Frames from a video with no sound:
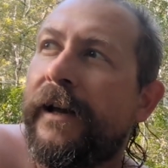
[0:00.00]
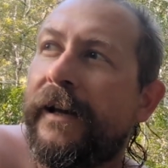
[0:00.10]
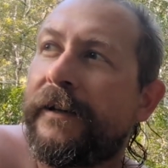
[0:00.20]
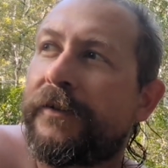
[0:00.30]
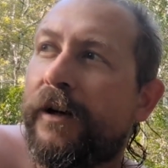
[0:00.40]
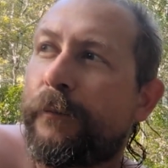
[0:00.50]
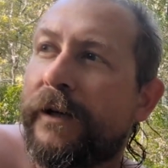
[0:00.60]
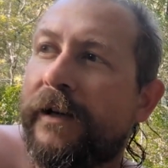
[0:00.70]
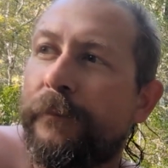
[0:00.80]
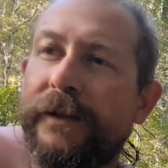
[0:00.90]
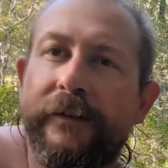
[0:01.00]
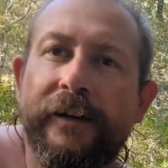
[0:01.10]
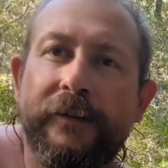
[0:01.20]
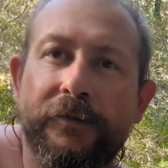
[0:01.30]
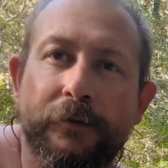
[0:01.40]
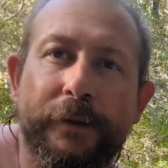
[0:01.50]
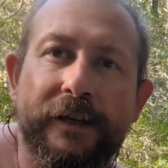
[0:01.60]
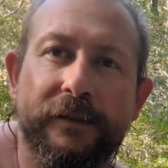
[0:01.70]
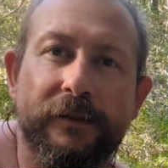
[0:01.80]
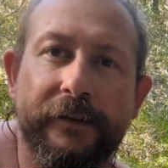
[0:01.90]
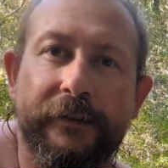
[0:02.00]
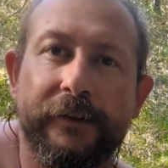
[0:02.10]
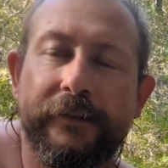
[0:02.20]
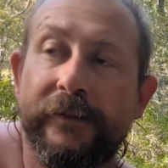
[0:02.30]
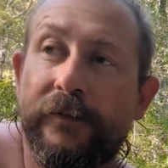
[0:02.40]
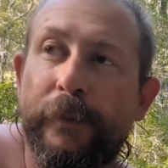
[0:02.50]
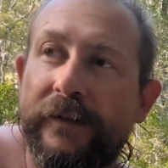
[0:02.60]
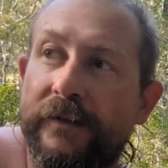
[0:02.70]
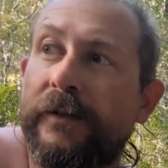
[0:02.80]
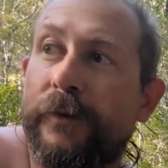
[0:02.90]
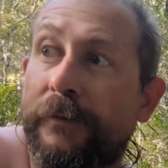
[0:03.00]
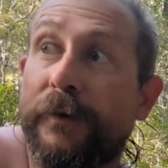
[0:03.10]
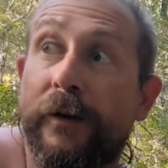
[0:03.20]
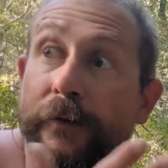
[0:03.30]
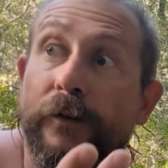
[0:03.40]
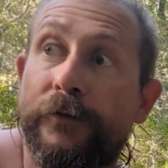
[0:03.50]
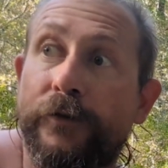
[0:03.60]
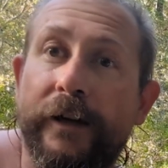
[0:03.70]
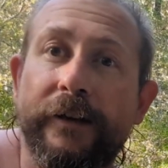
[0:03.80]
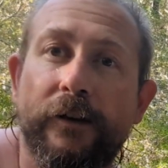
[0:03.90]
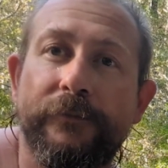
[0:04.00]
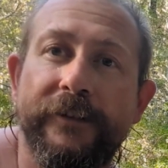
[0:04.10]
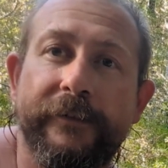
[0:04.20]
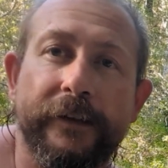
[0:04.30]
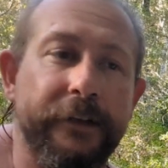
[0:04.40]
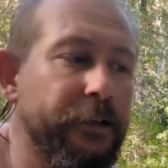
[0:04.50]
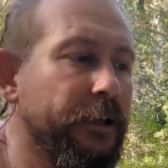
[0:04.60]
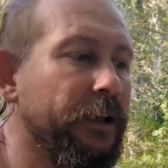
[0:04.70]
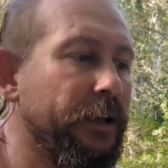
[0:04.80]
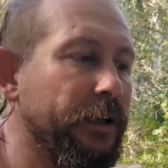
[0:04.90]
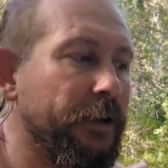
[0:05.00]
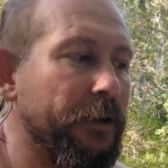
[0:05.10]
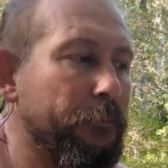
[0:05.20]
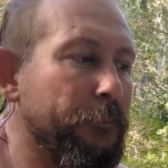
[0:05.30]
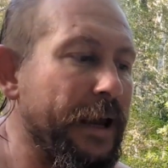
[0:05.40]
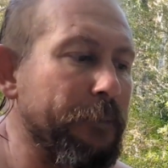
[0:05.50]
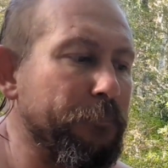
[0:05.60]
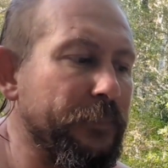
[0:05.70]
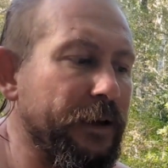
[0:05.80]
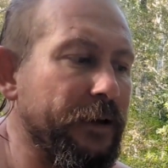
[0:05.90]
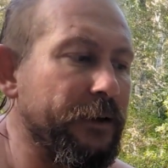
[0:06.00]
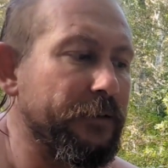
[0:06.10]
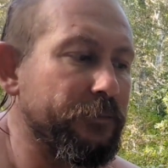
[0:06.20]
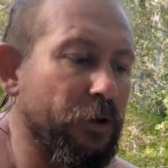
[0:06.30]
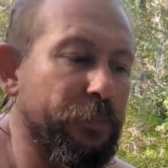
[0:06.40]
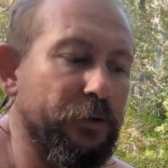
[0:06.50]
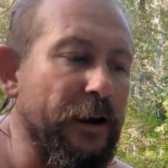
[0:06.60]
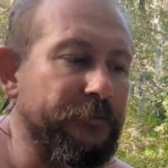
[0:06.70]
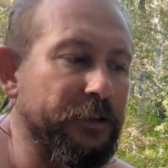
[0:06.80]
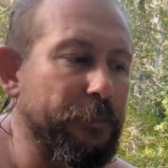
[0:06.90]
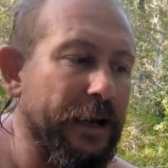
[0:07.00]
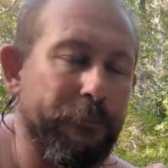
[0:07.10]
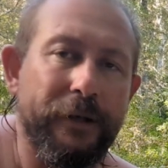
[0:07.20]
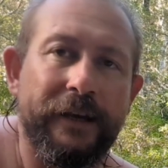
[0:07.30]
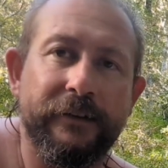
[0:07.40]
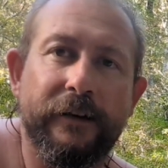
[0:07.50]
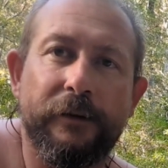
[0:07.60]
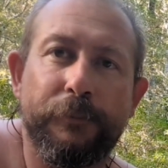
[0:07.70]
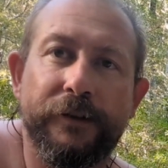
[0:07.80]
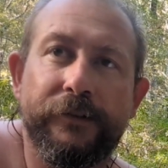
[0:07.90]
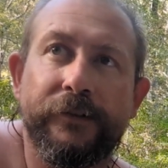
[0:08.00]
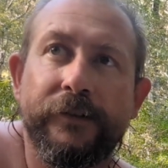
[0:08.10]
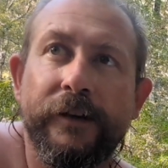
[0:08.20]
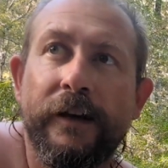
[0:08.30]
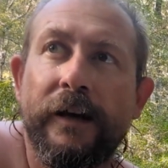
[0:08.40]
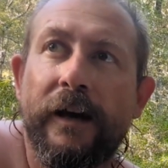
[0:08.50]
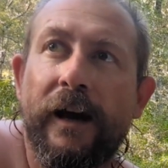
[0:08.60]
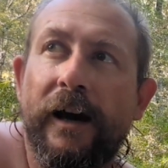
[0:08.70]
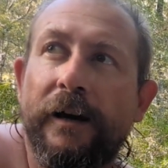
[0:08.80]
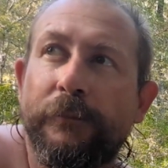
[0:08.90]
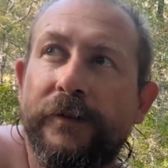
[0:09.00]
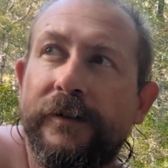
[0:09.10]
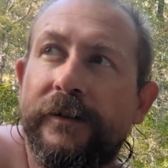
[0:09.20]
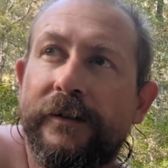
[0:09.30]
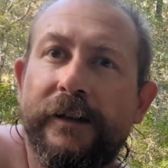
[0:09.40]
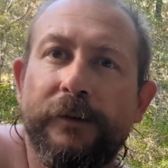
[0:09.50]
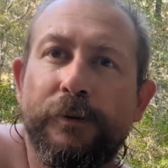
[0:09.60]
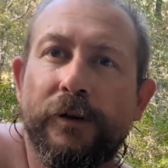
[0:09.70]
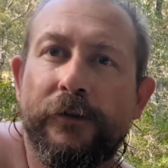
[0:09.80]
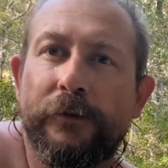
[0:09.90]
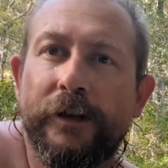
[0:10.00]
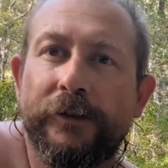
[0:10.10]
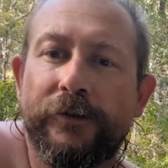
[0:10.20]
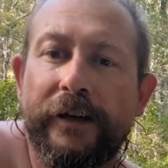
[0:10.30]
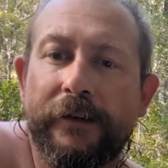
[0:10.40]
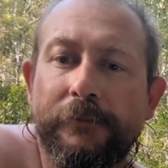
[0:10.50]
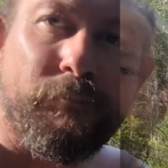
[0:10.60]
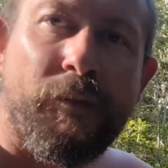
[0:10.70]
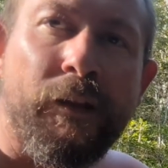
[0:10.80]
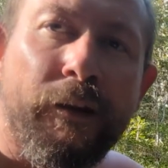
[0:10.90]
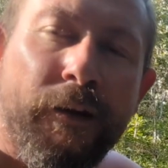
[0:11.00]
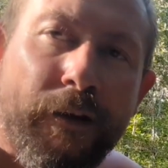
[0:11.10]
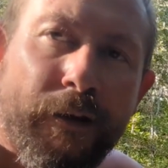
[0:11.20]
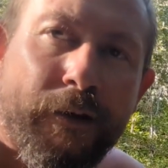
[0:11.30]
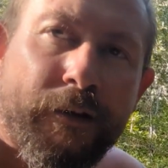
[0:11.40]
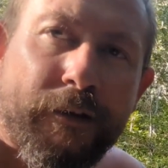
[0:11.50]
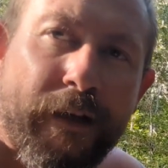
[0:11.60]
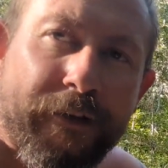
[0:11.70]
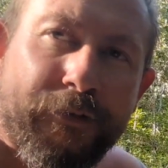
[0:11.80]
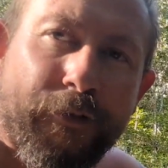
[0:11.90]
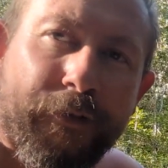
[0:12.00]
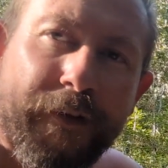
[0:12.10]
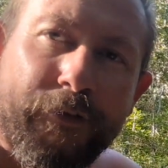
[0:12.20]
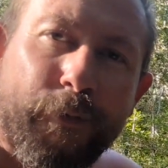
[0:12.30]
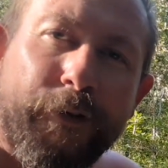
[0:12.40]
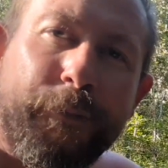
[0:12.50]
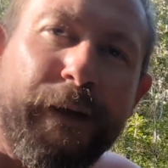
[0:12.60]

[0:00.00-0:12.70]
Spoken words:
anytime I come into a national park like this, especially when I'm going off trail, obviously, map, topographic map and compass to keep you on the right track. Last two things worth